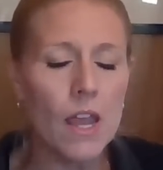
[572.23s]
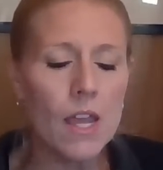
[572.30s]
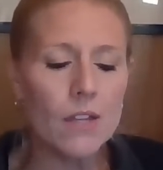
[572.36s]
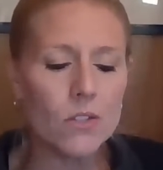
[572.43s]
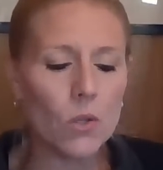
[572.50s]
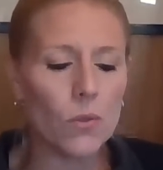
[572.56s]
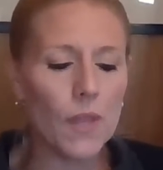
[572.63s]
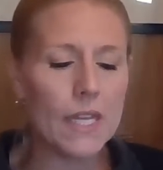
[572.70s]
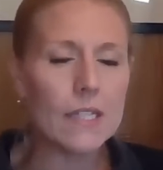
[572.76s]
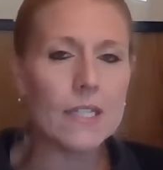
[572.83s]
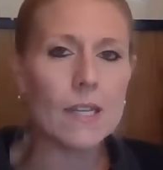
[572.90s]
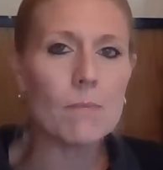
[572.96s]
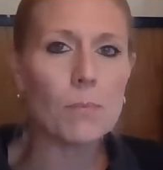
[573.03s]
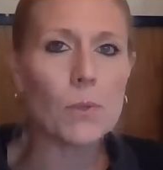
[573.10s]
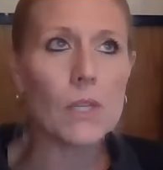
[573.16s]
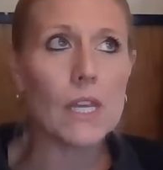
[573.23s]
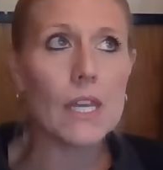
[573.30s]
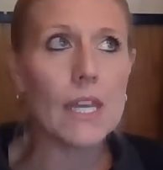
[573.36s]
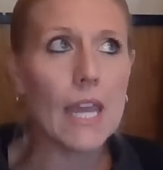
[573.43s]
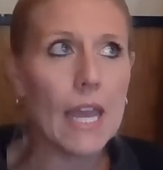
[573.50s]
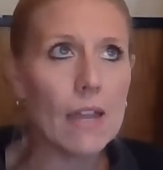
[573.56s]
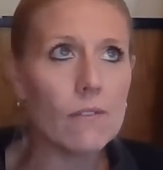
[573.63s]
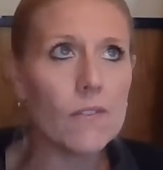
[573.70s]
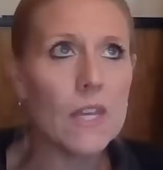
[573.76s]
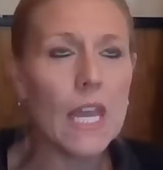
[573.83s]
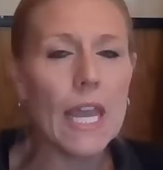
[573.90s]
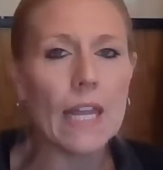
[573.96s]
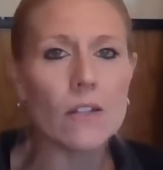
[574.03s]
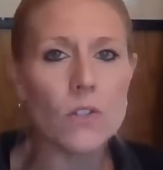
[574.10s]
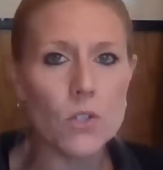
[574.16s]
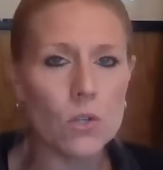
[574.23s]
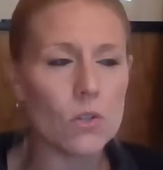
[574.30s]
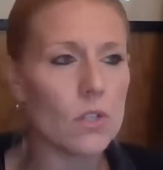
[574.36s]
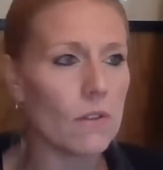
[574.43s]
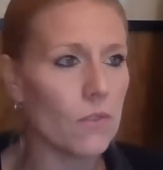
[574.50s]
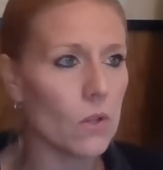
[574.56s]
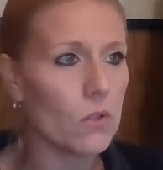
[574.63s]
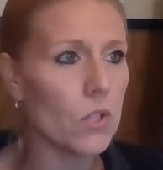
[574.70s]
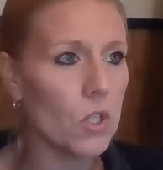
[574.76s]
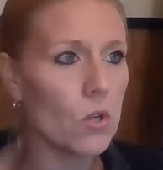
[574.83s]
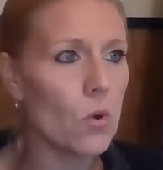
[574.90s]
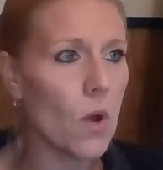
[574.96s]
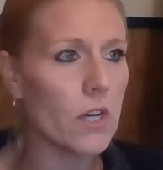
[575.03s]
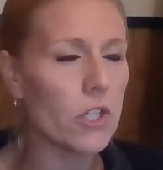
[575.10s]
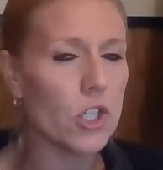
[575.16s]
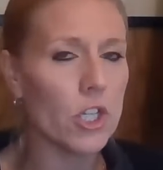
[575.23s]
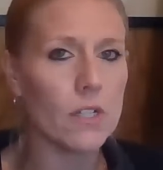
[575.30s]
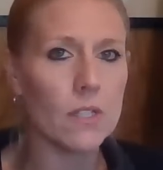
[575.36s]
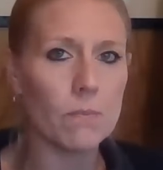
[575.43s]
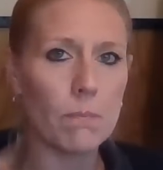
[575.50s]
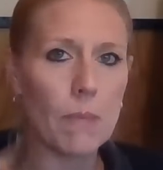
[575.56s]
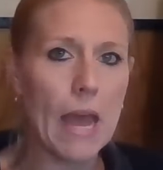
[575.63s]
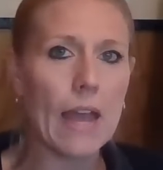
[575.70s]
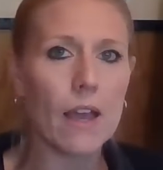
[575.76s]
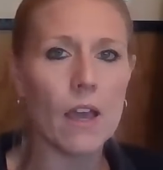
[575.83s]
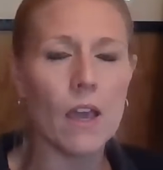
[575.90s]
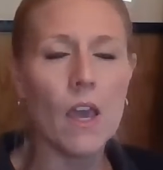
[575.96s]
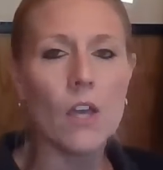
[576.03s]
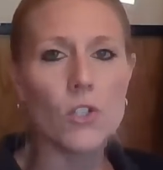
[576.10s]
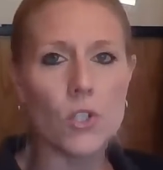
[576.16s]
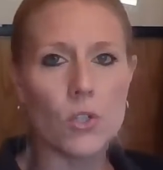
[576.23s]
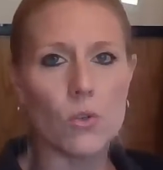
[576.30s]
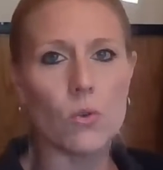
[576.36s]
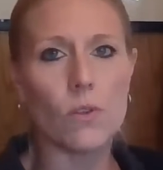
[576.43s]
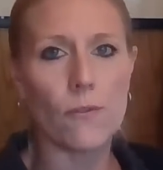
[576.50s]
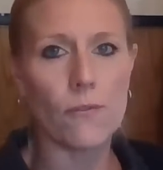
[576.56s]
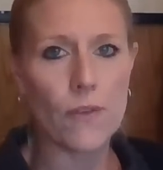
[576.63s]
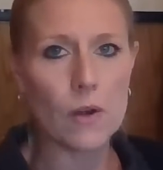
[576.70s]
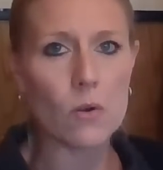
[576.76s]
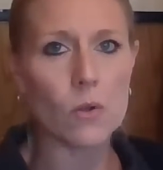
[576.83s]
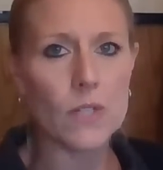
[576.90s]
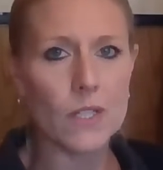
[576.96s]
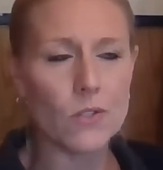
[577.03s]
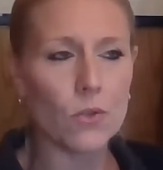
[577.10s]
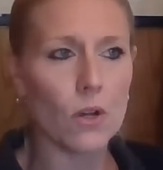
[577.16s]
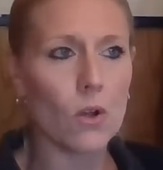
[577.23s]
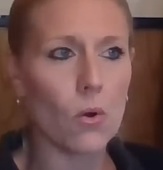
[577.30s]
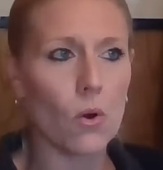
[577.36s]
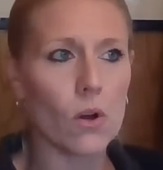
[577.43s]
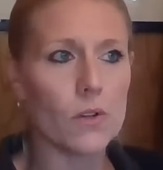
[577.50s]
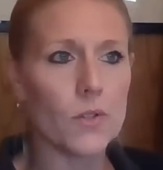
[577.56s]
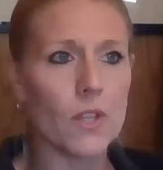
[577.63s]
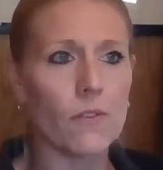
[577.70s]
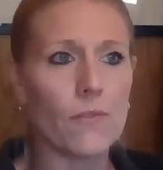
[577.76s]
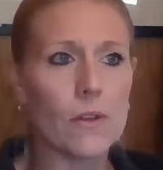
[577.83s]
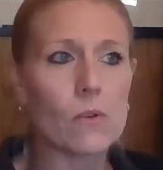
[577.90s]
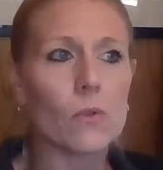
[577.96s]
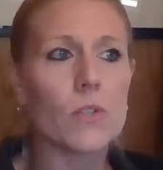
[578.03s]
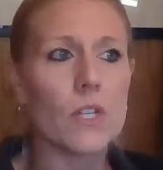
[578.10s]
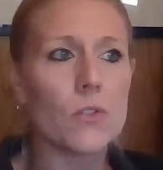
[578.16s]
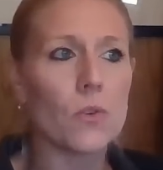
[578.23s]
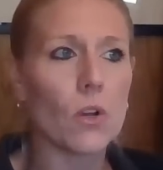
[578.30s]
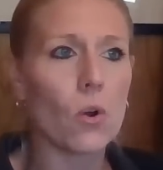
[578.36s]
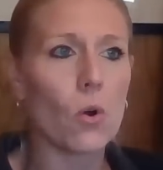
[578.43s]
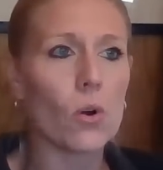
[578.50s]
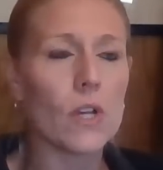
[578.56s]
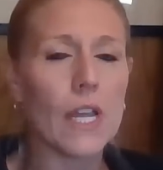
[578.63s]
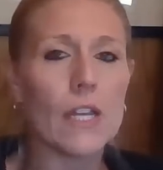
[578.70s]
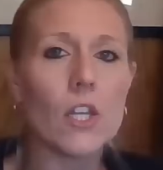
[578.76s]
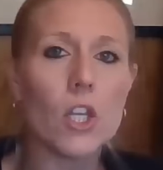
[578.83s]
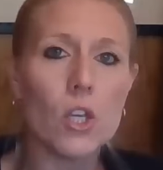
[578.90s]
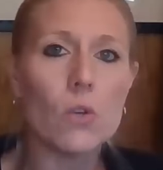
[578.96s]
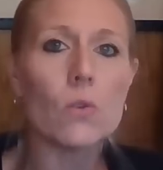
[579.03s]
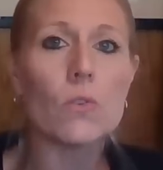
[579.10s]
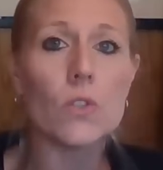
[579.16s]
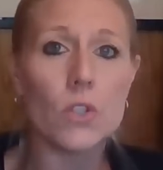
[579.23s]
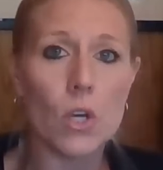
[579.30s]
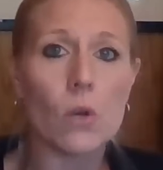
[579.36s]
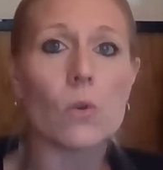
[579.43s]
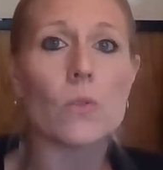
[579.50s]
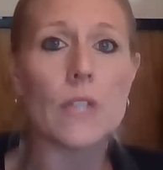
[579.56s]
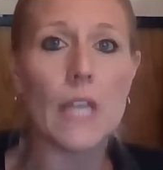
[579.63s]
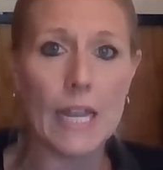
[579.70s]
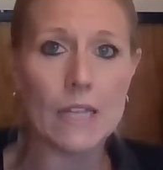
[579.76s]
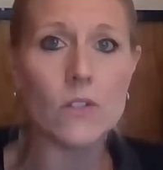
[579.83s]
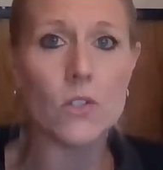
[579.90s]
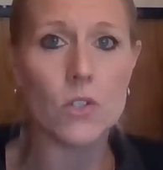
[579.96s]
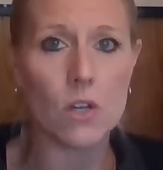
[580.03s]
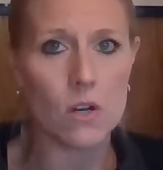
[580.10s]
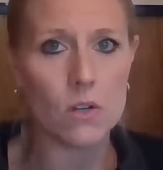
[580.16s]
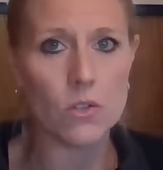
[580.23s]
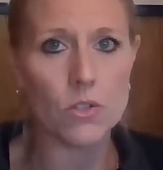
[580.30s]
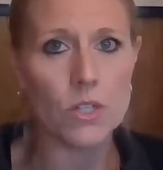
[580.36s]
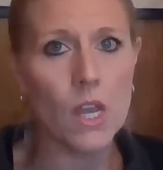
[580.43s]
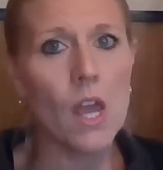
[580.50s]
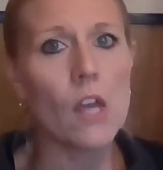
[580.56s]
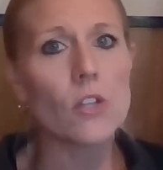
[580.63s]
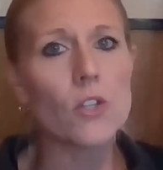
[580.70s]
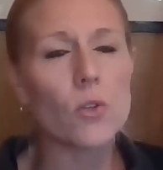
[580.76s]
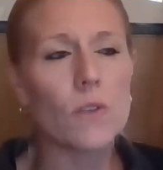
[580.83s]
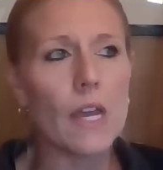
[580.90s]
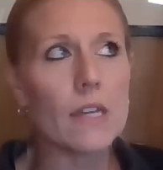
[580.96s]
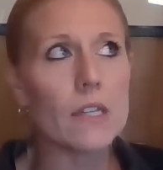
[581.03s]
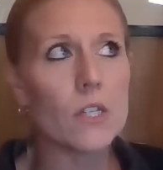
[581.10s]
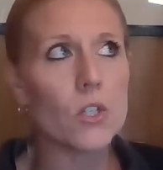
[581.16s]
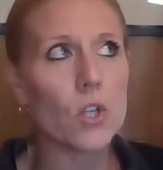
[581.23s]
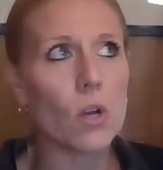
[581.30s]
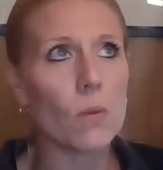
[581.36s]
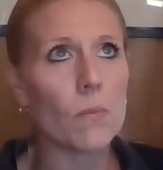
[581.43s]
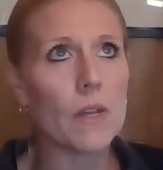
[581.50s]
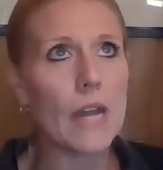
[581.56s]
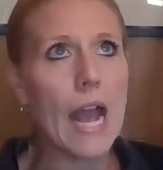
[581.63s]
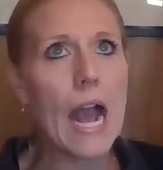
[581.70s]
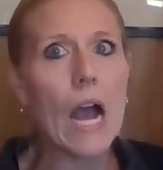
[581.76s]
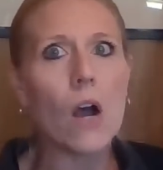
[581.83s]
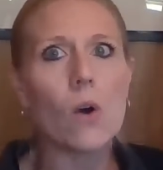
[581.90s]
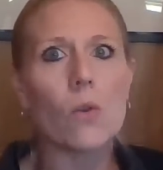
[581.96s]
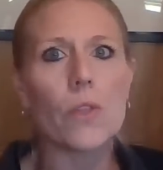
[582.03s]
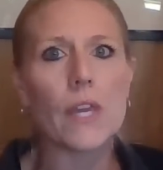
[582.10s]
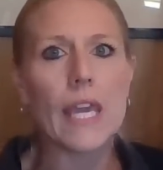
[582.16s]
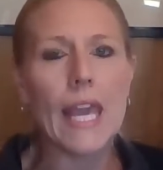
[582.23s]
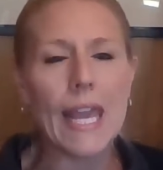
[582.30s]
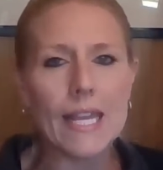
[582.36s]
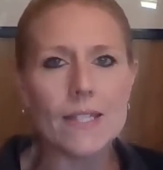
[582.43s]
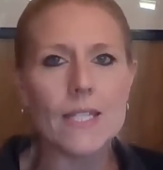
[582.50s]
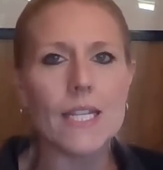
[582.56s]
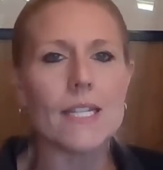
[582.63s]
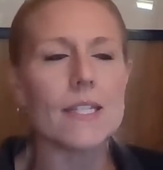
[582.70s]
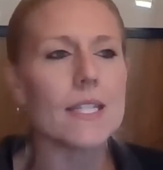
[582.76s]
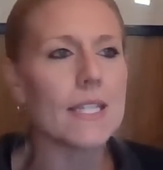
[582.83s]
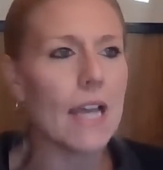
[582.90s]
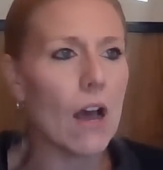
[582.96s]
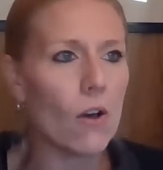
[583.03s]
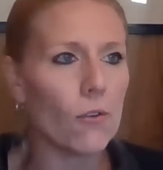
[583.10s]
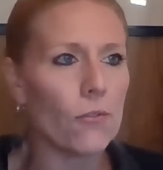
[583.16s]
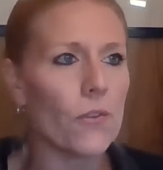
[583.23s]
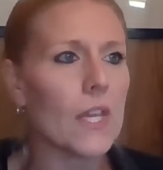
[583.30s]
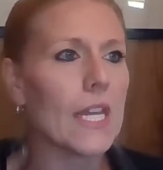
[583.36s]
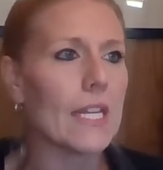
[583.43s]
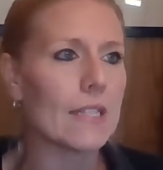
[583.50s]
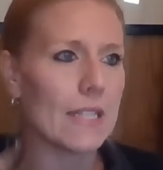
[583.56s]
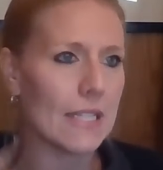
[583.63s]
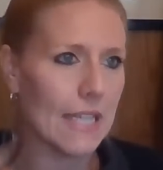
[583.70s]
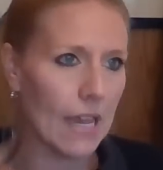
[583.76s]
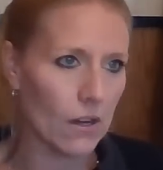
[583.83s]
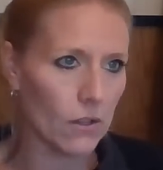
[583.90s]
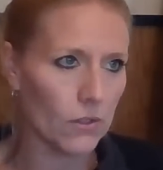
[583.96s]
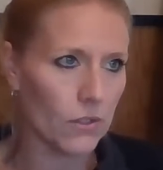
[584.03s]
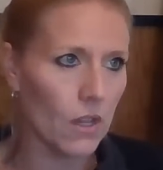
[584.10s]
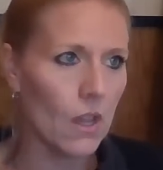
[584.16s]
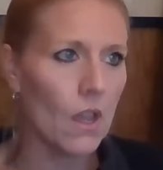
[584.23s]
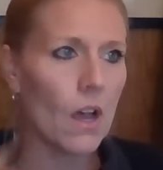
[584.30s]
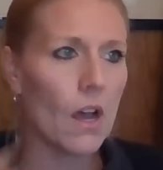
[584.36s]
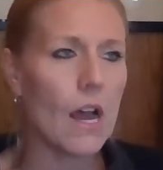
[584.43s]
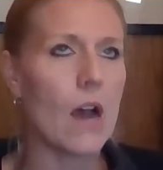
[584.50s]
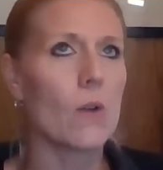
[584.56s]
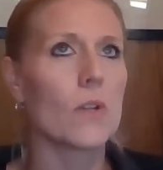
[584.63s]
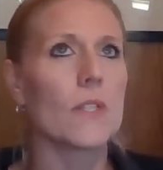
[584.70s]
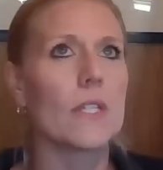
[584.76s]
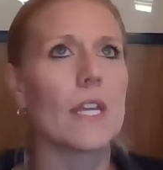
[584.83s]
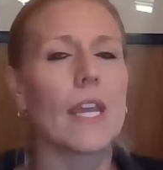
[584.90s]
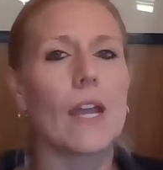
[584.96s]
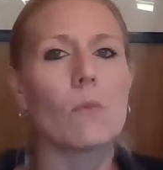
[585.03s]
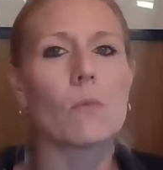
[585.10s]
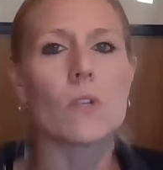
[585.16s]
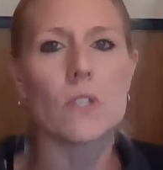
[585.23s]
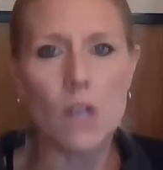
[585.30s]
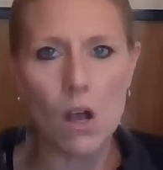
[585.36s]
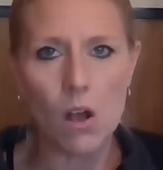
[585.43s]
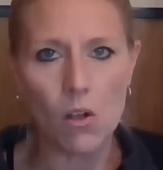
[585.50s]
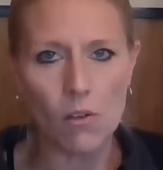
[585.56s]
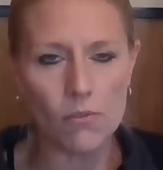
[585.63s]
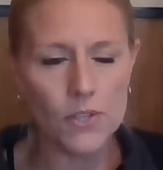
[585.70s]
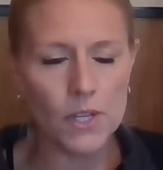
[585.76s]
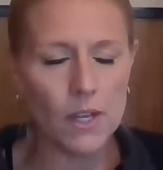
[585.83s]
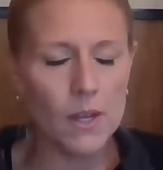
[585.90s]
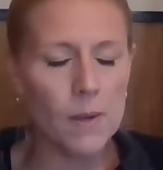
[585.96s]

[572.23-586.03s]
So they simply gave the answers of those 2 questions back to the federal district court. So the federal district court can use those answers to then determine how the case itself gets settled. How does it get resolved?